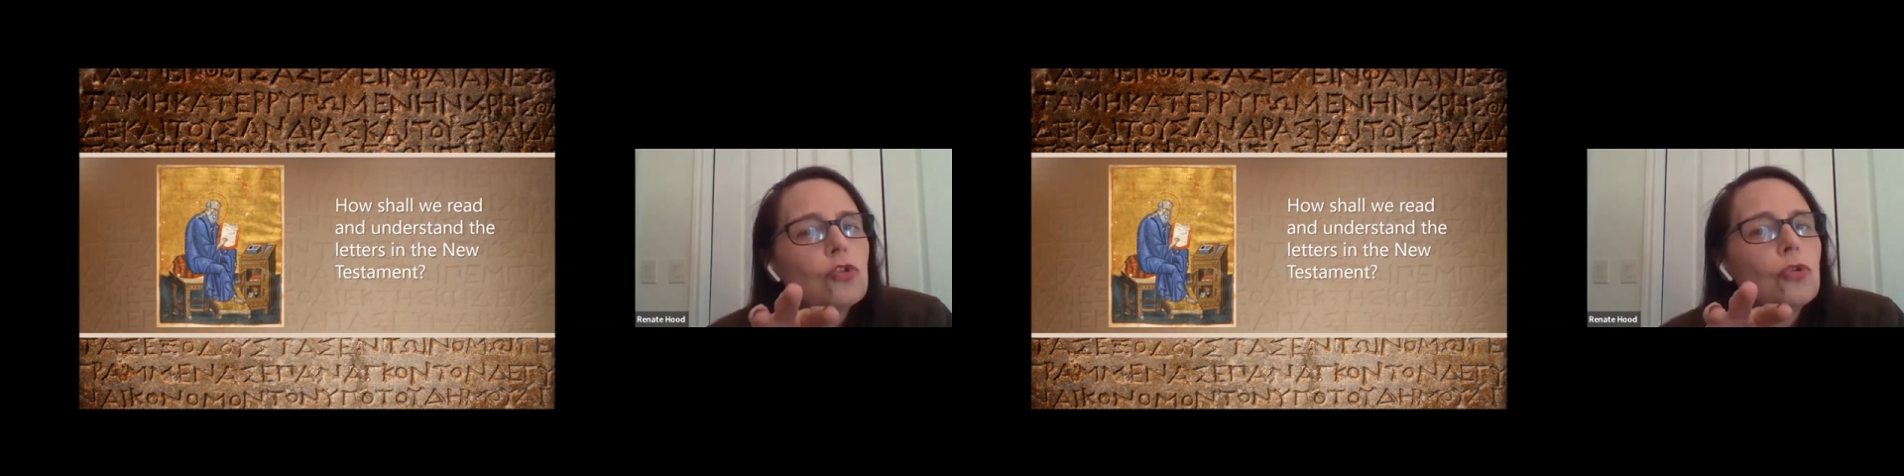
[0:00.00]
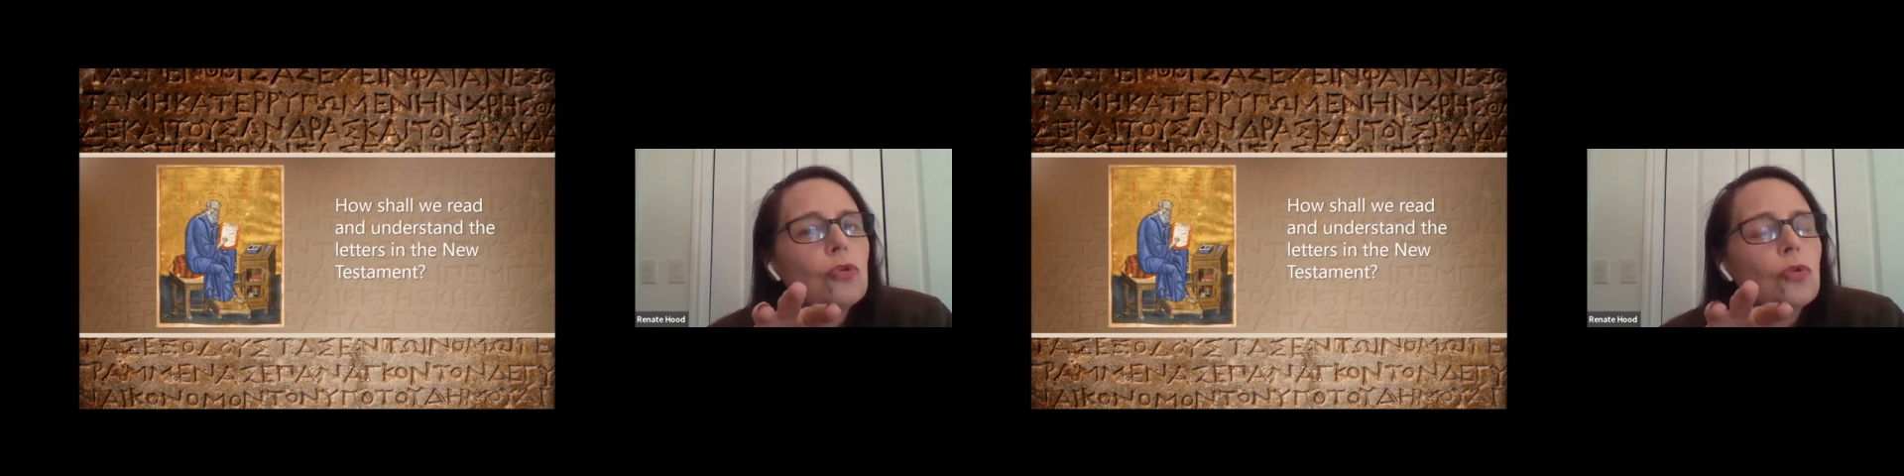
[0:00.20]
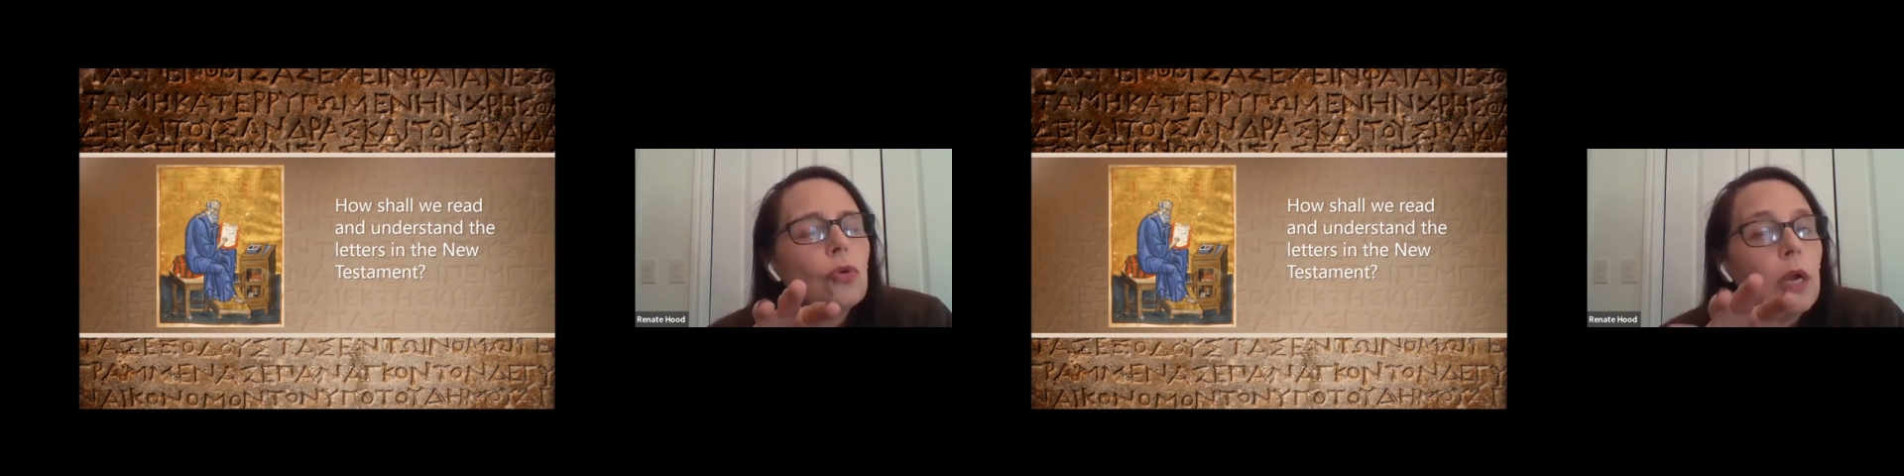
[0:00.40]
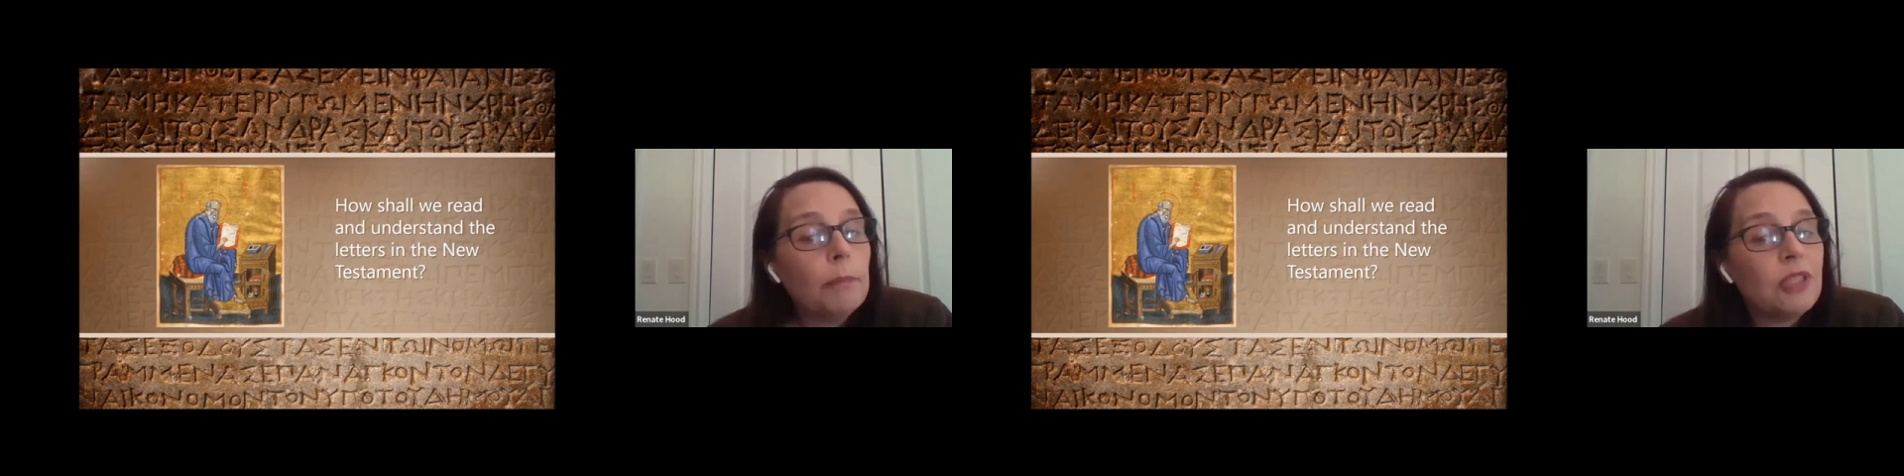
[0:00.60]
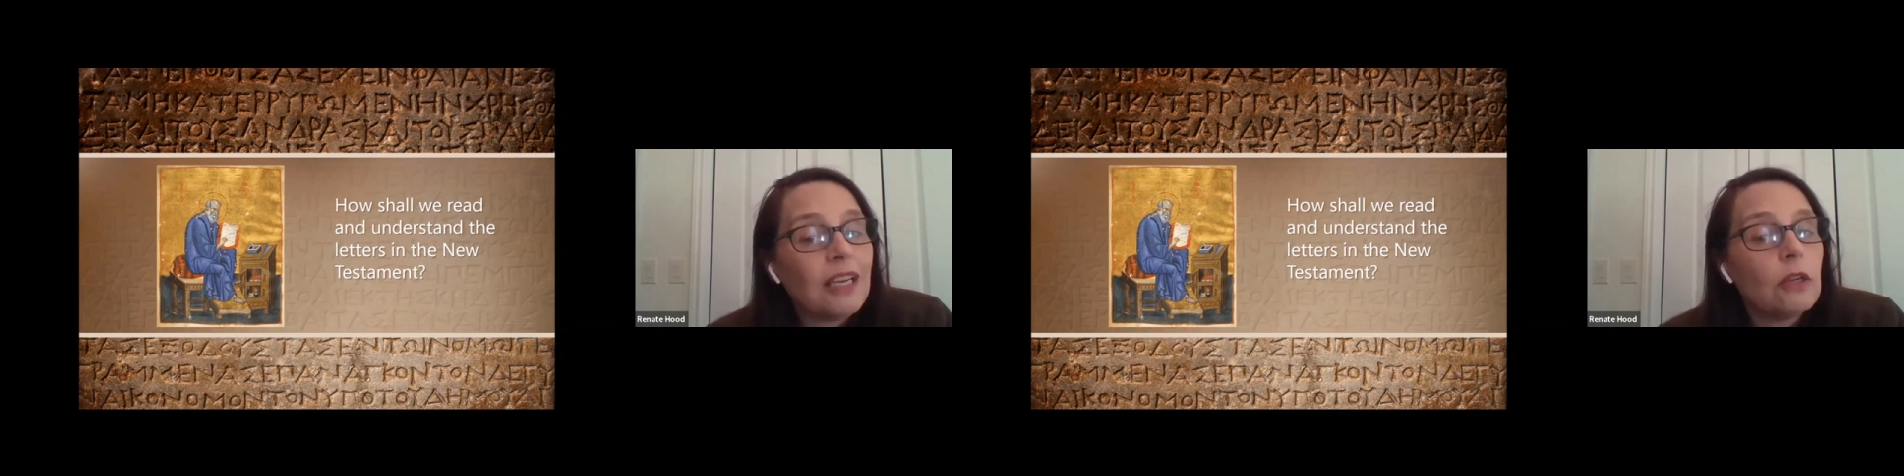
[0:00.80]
to, in